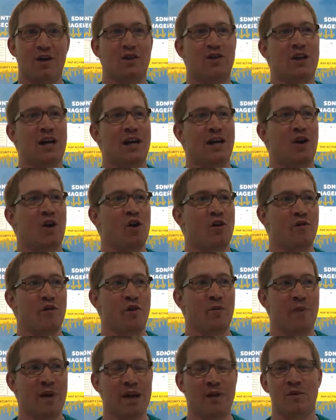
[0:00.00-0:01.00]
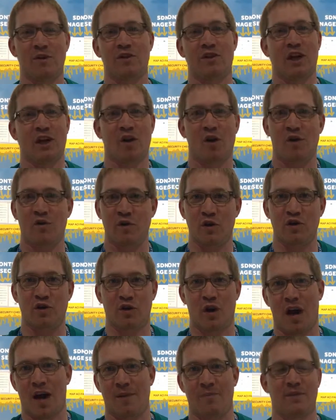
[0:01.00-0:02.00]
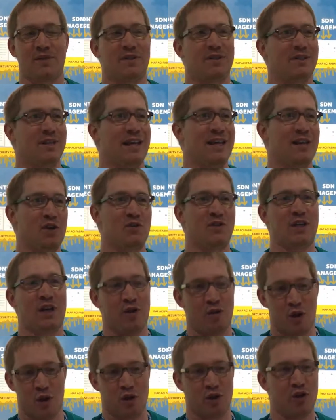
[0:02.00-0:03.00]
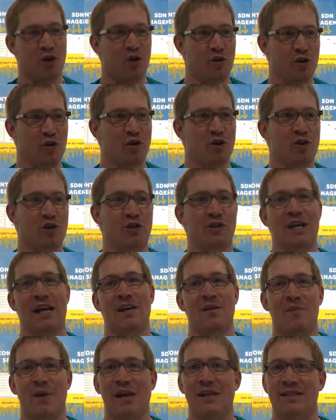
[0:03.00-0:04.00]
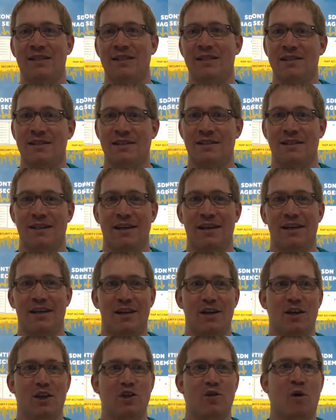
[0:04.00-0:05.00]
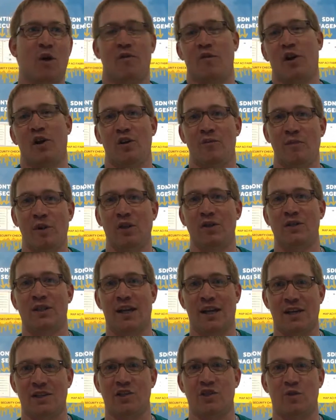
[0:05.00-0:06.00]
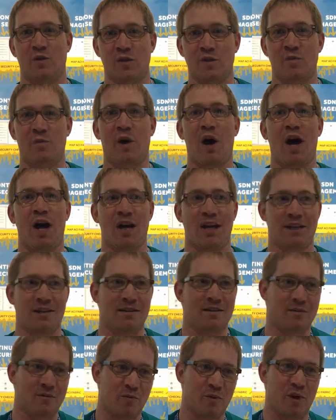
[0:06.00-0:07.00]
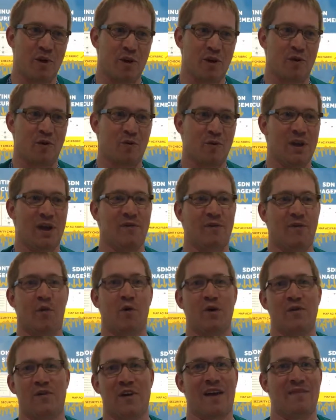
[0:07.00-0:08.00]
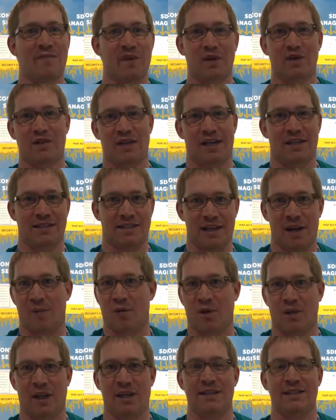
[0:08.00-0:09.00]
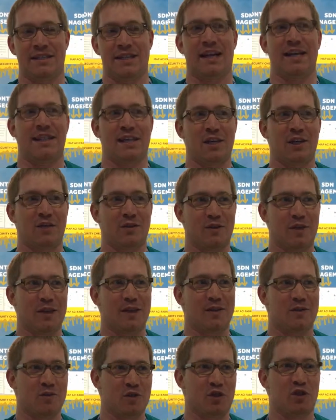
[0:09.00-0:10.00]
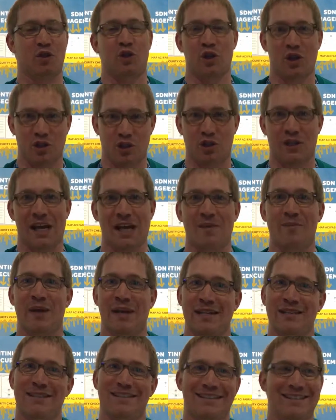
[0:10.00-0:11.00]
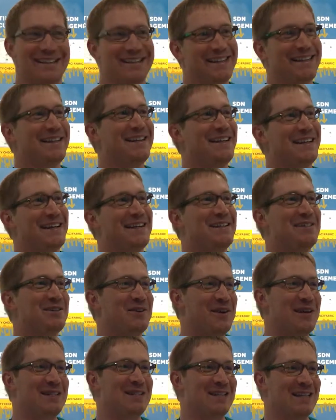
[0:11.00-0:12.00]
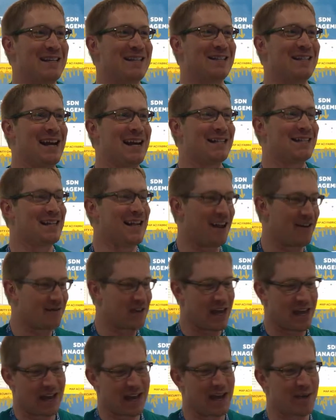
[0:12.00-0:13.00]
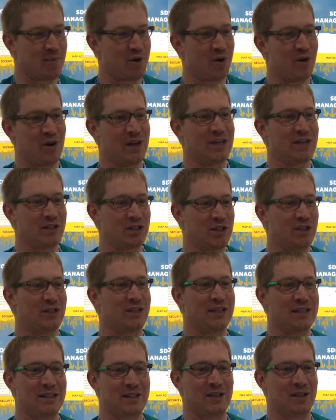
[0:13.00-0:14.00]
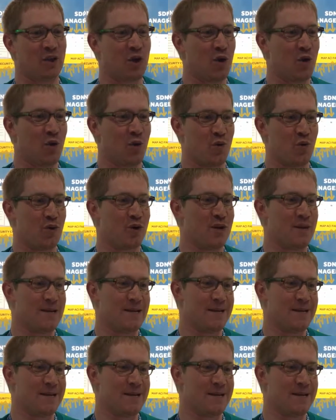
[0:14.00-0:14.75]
check all of your bandwidth, check all of your drops, and then you say, oh, your database is 1200 milliseconds to respond, where we have 45 milliseconds network latency. I think you should look at your database. So it's nice to have that ammo, and it's so